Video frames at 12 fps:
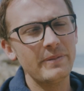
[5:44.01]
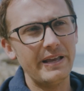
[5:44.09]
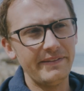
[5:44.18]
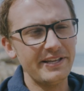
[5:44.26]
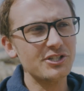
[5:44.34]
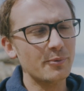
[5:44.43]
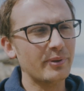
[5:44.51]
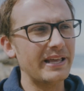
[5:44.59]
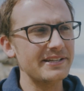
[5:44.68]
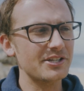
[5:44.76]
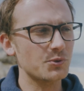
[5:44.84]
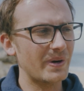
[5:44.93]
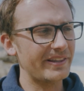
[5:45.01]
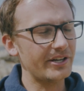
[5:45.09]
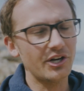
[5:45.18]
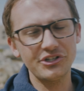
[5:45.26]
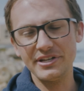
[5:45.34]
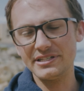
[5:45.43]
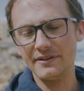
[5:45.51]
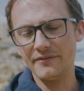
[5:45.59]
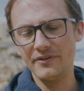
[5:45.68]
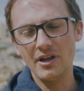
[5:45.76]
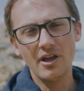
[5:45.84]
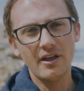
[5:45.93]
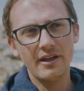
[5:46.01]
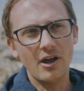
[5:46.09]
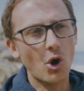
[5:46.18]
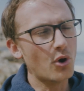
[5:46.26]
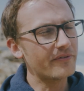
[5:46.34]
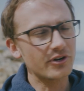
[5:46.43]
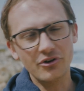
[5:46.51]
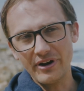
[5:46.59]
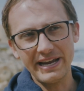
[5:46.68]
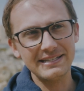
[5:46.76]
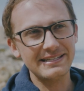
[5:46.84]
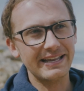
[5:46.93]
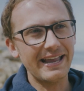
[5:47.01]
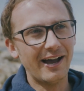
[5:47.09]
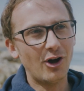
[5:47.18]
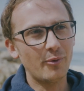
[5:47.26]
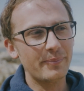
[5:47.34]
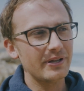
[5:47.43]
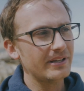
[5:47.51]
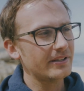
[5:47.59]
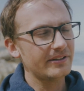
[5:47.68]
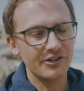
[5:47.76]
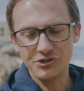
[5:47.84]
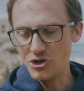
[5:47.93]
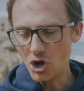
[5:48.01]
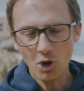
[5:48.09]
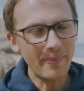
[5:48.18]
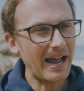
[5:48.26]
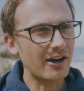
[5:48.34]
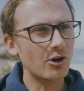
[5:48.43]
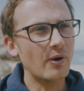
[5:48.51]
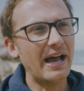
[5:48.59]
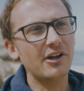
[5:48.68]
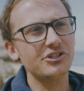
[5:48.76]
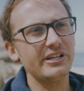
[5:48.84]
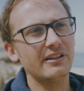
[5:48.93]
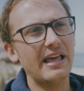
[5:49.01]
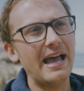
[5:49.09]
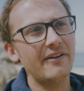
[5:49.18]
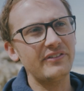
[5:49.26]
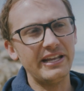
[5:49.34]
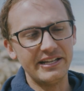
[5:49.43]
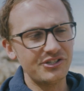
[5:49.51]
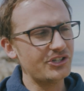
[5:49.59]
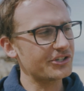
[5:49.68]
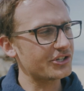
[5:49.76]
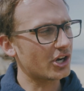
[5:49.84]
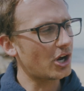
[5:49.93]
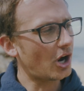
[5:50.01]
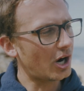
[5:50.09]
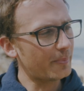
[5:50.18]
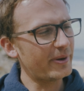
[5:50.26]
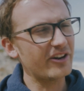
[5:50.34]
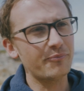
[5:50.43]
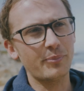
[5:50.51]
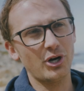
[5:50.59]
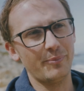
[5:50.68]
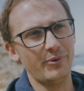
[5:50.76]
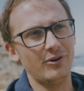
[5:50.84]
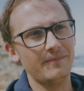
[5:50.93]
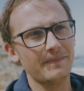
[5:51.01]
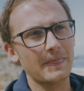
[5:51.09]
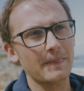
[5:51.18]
And these are places where the urchins have overgrazed the kelp there's no macroalgae left. It's just a carpet of purple.